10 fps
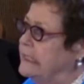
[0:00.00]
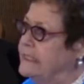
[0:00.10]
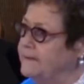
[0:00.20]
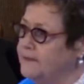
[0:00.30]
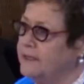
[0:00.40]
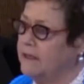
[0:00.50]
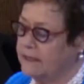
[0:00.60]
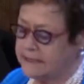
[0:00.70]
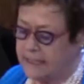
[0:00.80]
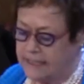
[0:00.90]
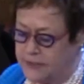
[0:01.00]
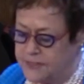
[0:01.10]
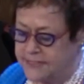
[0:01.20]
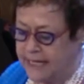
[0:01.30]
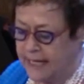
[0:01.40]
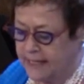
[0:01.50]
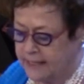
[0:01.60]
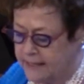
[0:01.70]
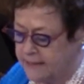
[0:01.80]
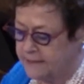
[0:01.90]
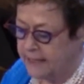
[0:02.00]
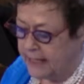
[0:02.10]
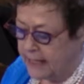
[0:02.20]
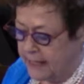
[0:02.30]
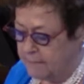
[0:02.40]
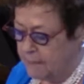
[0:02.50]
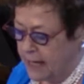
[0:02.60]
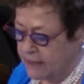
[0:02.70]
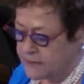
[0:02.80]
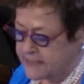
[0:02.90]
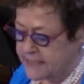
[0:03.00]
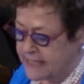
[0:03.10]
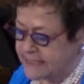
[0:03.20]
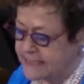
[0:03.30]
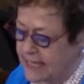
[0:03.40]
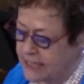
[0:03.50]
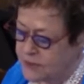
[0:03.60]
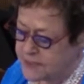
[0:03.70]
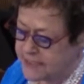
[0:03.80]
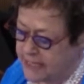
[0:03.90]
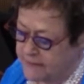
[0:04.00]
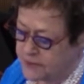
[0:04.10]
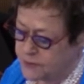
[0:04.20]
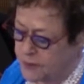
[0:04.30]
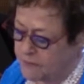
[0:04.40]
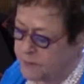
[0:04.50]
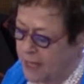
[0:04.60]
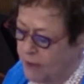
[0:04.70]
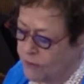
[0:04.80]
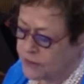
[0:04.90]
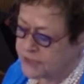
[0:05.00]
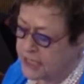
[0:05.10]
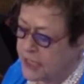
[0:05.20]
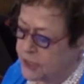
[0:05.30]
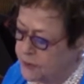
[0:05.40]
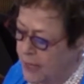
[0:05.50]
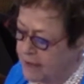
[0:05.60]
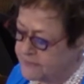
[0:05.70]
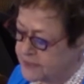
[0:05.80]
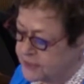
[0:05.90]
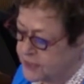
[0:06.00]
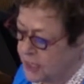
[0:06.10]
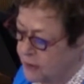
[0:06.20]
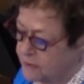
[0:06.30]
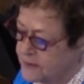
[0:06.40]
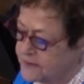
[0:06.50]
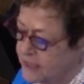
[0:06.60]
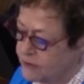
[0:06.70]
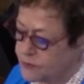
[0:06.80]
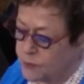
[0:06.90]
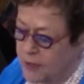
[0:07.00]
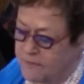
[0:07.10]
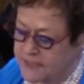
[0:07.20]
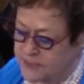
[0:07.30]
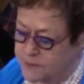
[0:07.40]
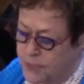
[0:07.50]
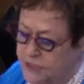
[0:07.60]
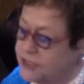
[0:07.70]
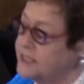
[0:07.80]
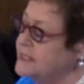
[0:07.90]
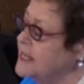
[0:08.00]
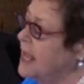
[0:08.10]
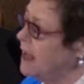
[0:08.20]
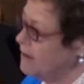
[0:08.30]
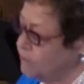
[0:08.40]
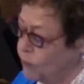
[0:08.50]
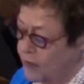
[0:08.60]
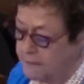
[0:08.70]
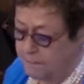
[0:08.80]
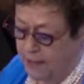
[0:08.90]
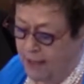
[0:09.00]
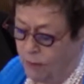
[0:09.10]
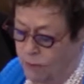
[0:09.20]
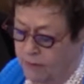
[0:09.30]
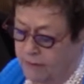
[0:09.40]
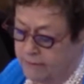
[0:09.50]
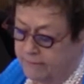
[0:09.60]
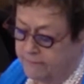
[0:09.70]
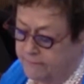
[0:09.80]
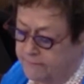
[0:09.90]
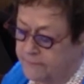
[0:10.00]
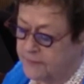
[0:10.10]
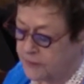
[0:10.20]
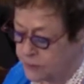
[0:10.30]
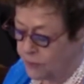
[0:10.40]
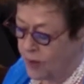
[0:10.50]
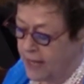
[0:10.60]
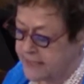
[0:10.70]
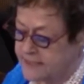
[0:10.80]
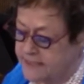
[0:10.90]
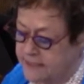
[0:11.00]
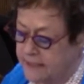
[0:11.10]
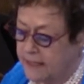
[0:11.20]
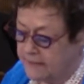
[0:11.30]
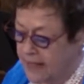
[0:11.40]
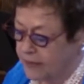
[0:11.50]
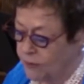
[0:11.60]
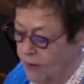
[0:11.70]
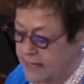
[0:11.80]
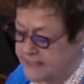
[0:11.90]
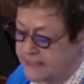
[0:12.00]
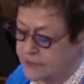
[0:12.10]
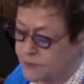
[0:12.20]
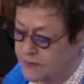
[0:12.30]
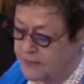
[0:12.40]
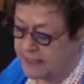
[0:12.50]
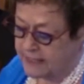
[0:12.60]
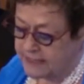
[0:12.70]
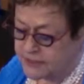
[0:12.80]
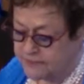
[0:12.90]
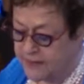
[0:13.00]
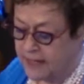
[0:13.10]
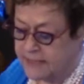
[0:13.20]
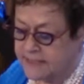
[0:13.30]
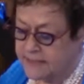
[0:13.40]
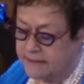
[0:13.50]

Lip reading: difficult to understand. And Michael says to understand the 12 powers, you have to know that there are 12 expressions of one power, the Christ, that Christ that's within each of us.